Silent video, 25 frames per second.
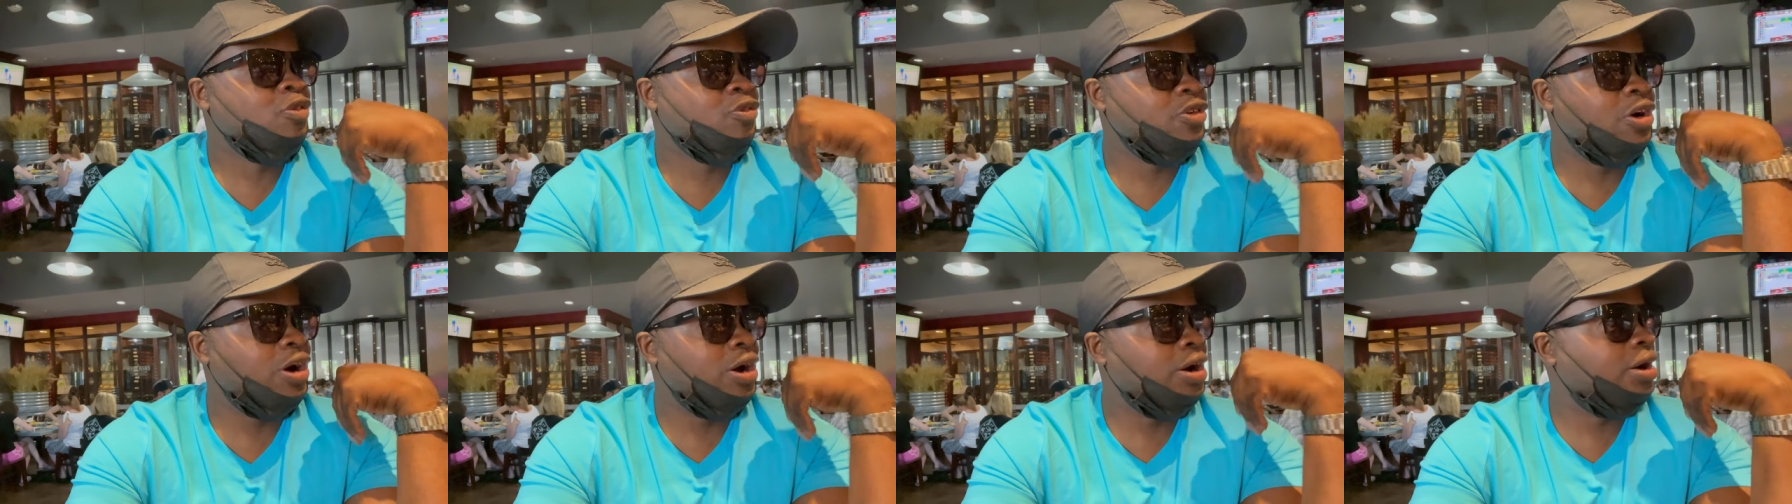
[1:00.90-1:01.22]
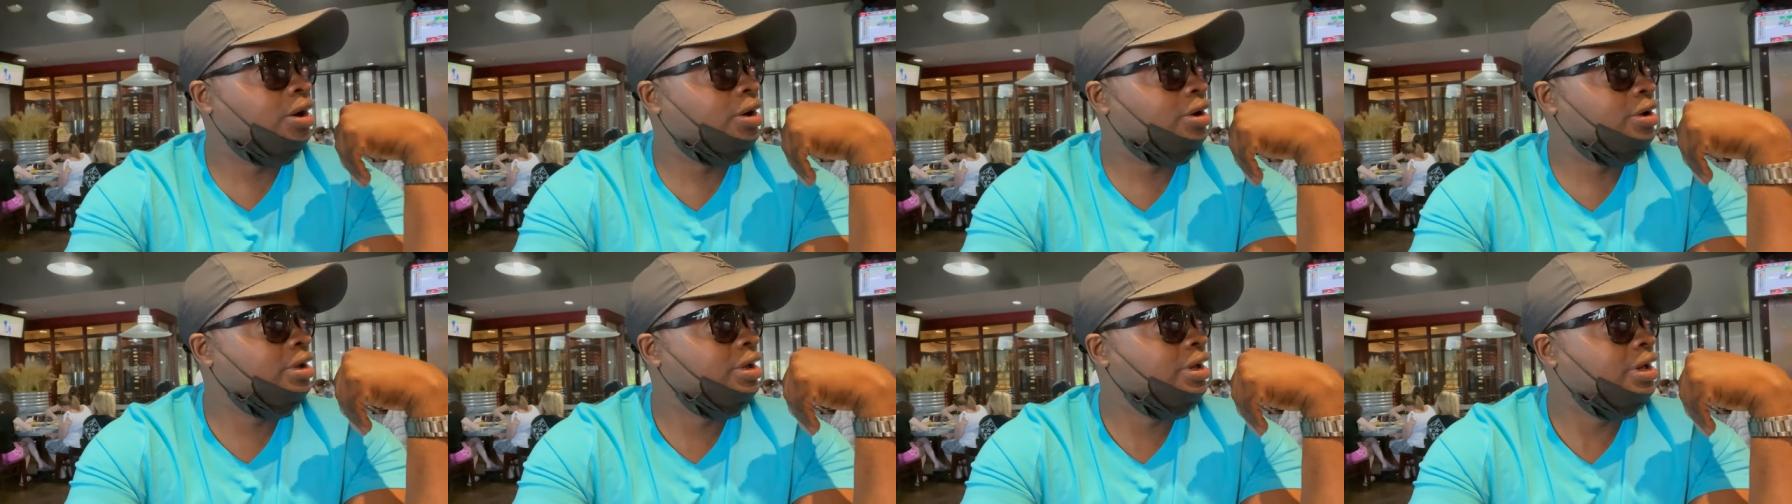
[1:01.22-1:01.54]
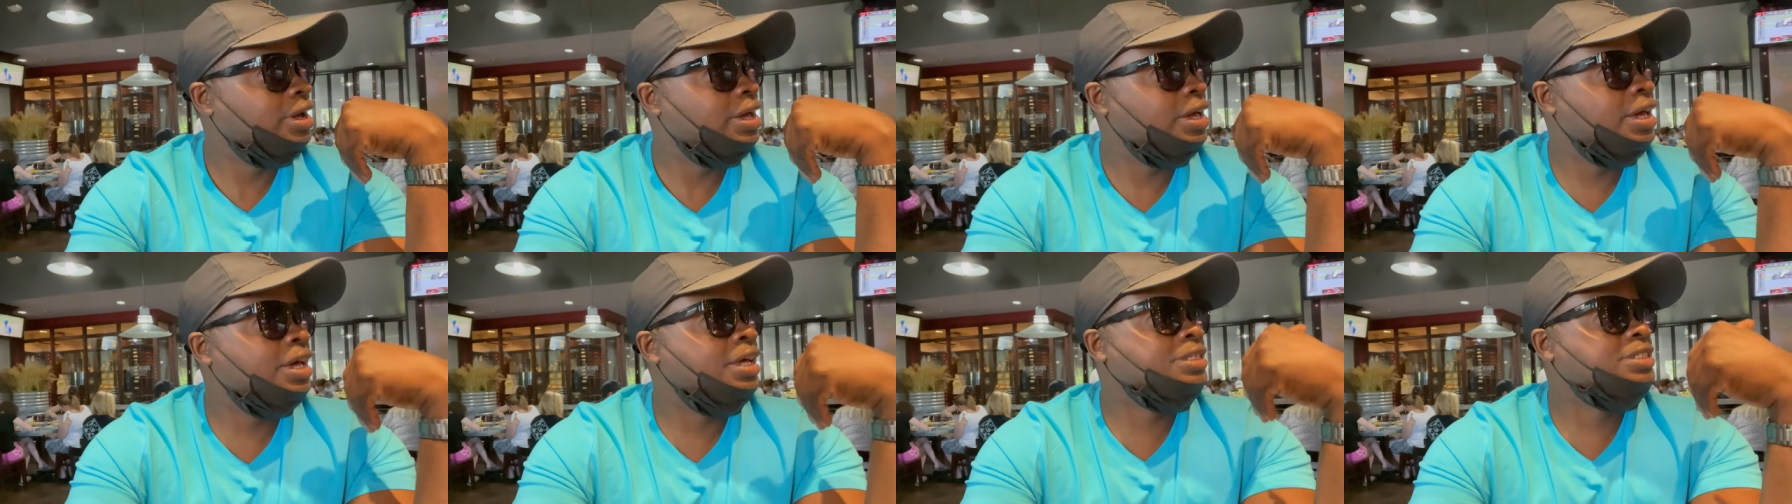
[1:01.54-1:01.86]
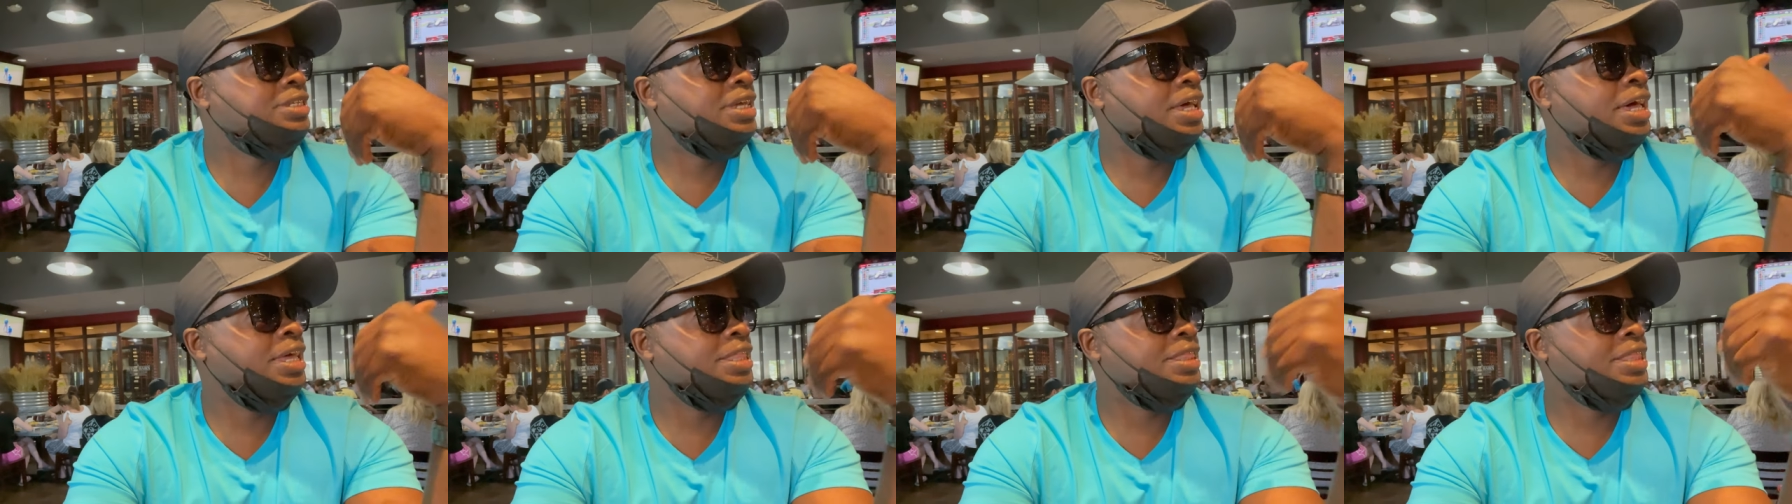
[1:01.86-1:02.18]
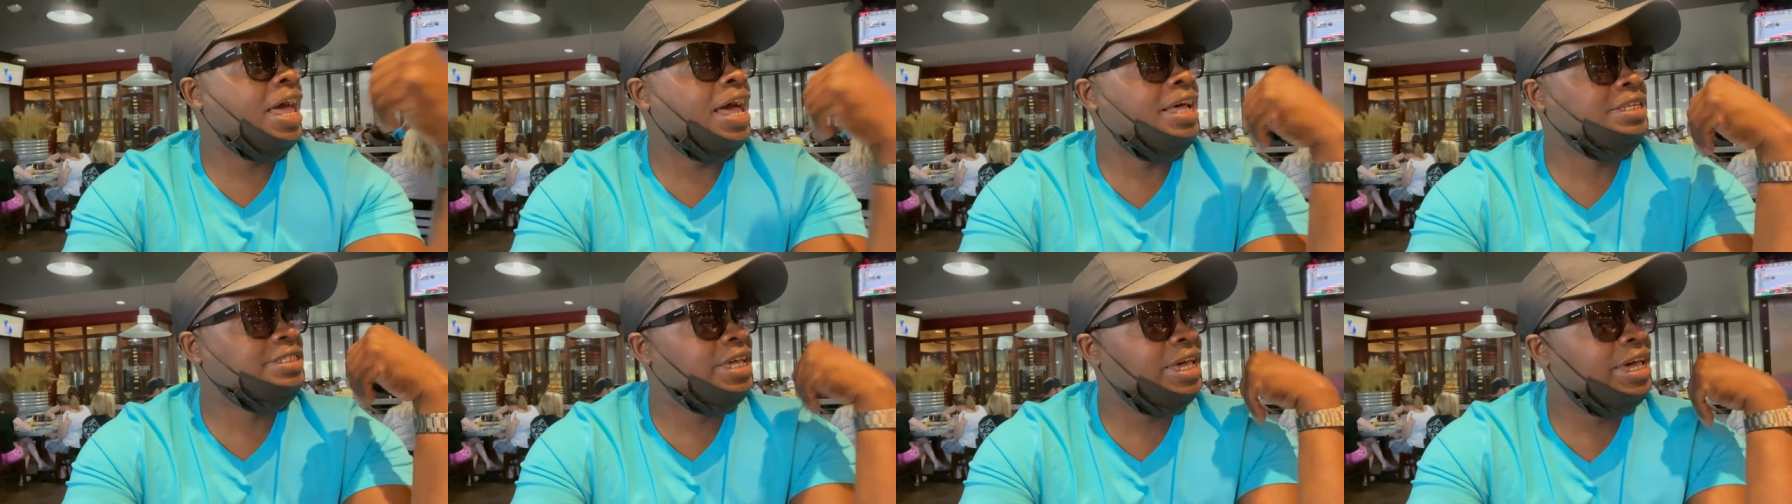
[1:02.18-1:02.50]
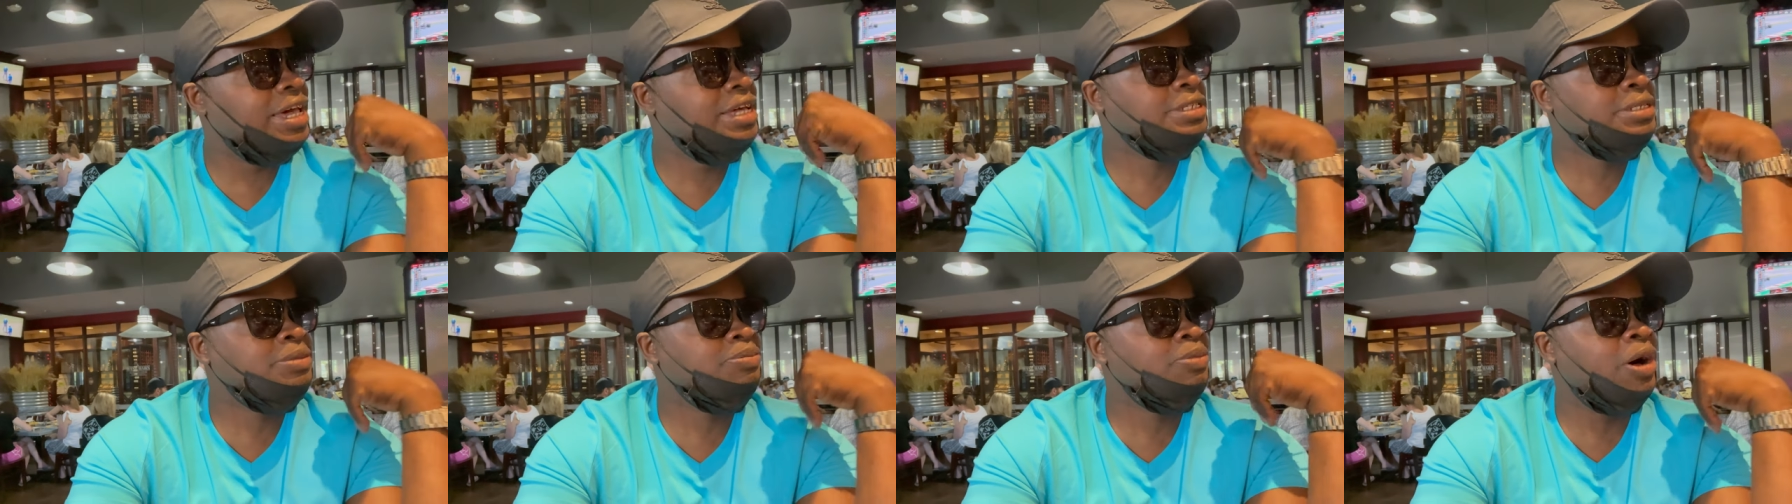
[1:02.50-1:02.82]
for her. That's
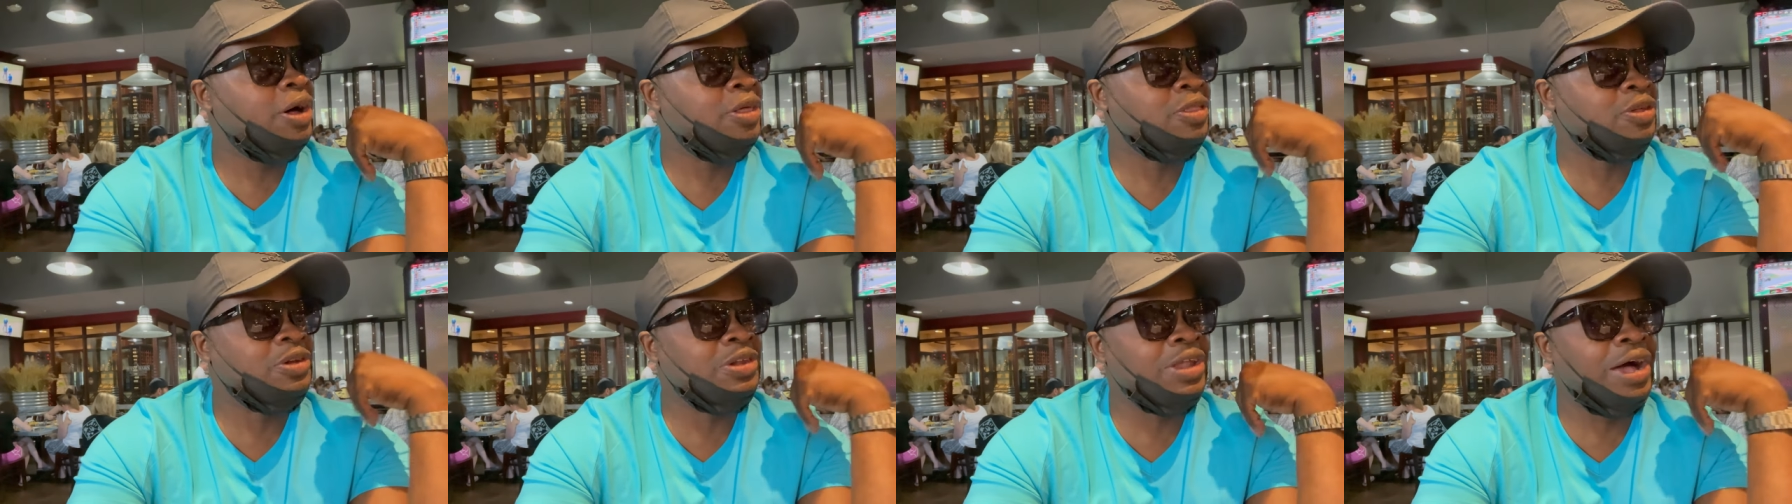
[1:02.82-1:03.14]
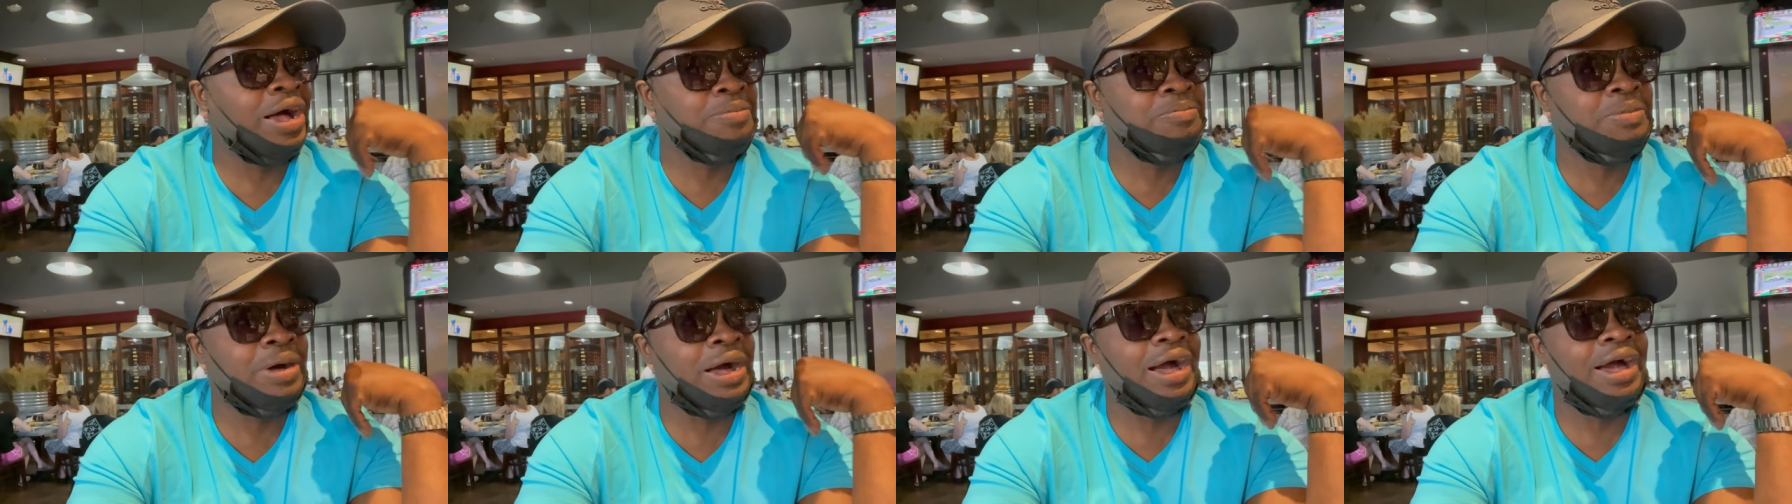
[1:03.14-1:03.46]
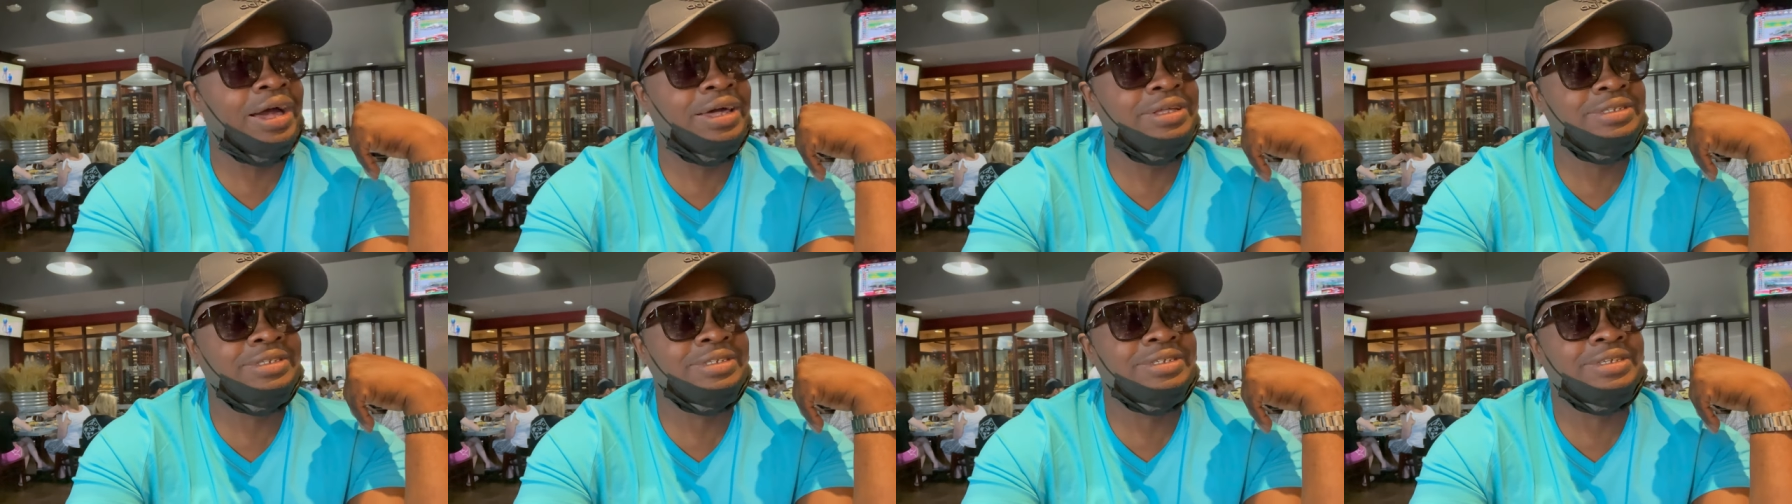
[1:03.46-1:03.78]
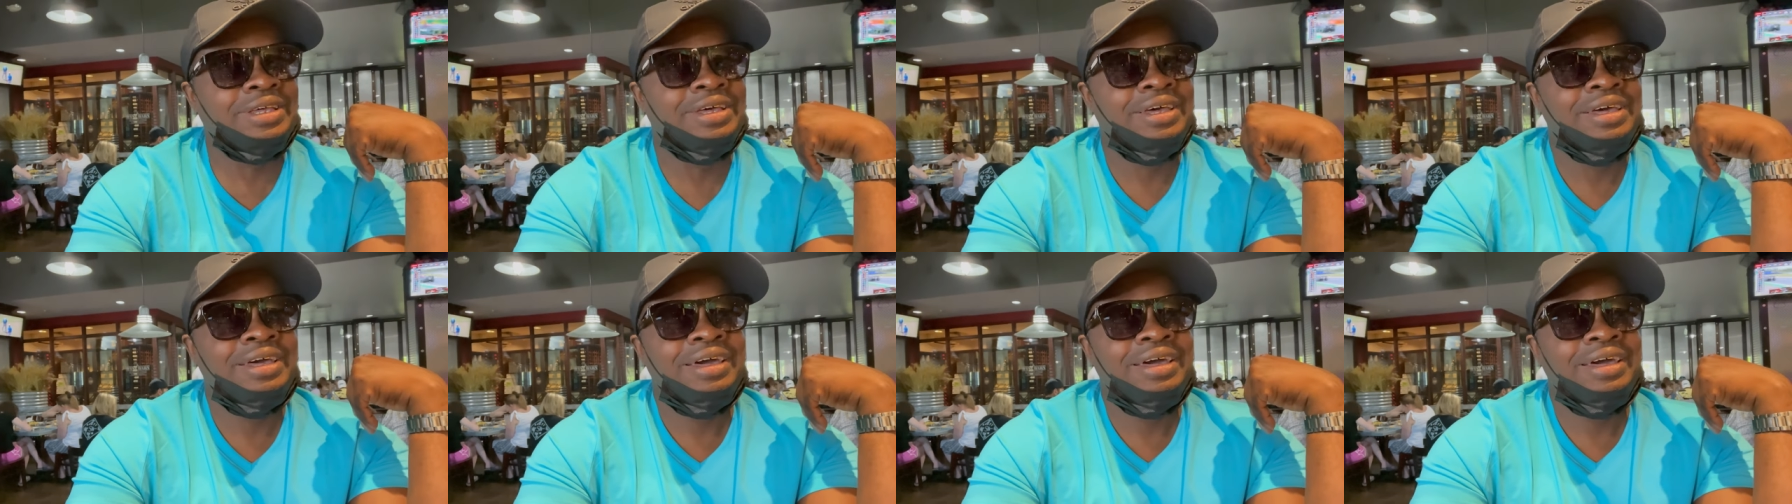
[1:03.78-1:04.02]
his mother, not mine's.